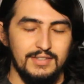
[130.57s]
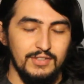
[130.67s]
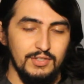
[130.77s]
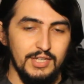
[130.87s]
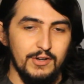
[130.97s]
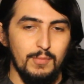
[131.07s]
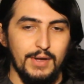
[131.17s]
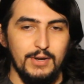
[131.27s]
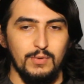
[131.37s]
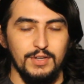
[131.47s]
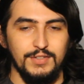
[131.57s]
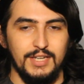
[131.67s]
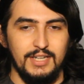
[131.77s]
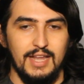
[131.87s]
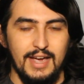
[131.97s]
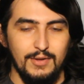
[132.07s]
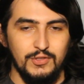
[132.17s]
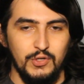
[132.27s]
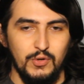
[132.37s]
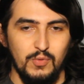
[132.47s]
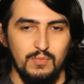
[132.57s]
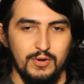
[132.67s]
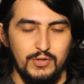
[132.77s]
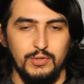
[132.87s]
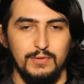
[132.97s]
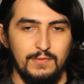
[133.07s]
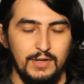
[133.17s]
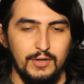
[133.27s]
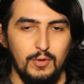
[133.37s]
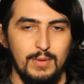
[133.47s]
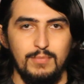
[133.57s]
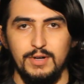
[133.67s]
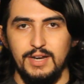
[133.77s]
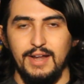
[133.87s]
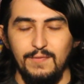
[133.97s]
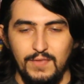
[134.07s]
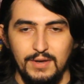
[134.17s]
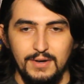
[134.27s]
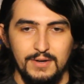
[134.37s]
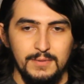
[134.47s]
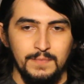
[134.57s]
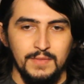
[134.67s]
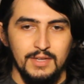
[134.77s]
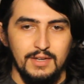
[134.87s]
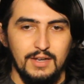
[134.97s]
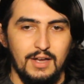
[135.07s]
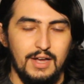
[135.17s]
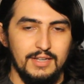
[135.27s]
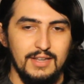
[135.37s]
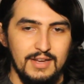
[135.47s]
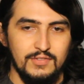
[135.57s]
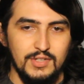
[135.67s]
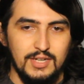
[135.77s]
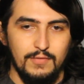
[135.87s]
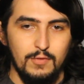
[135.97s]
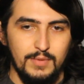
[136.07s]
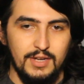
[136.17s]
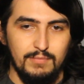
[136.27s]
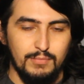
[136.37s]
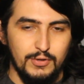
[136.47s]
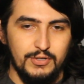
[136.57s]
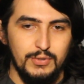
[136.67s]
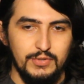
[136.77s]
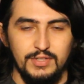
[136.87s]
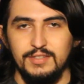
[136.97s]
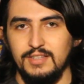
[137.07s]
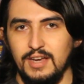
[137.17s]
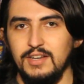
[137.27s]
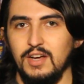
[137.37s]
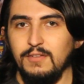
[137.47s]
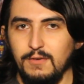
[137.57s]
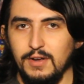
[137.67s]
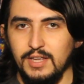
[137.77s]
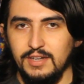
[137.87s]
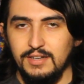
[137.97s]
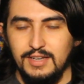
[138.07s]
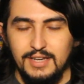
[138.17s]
Essentially, nobody was allowed to produce a film and put it out there unless the government produced and signed off on it.